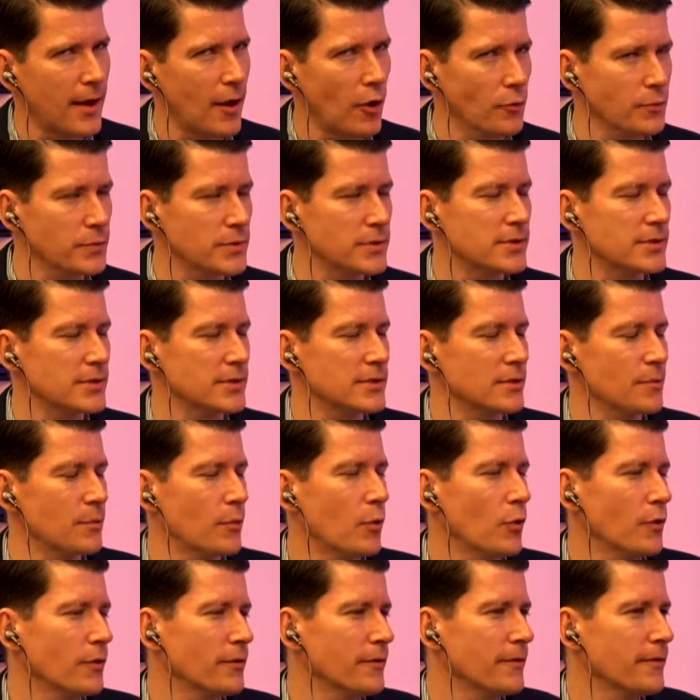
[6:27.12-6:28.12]
helps to
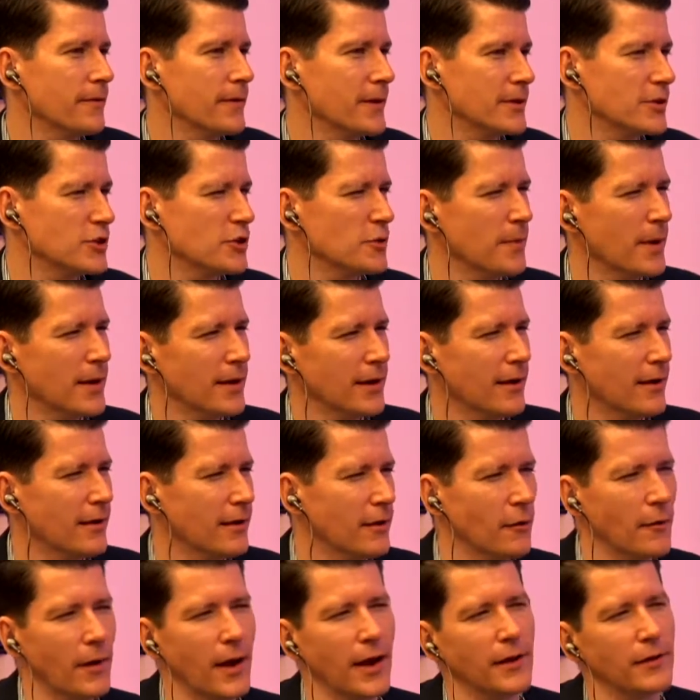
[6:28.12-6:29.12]
support the things you may
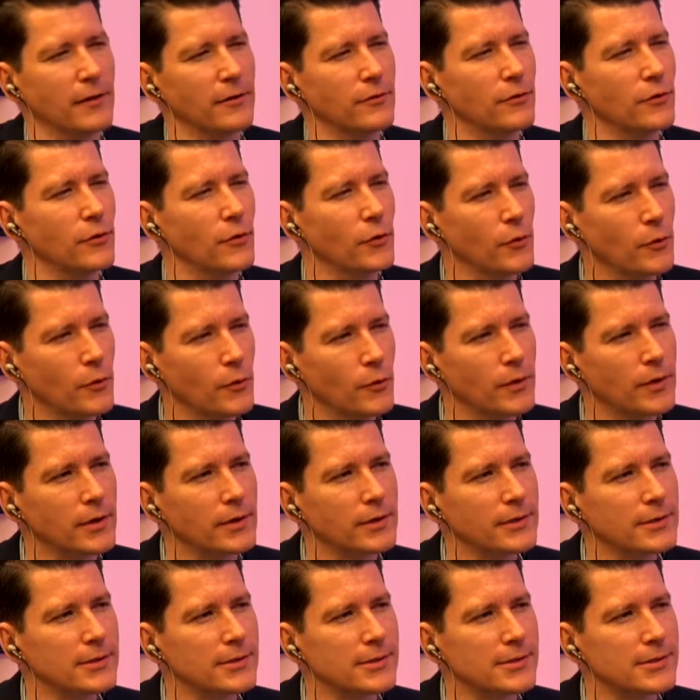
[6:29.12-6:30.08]
not know how to do.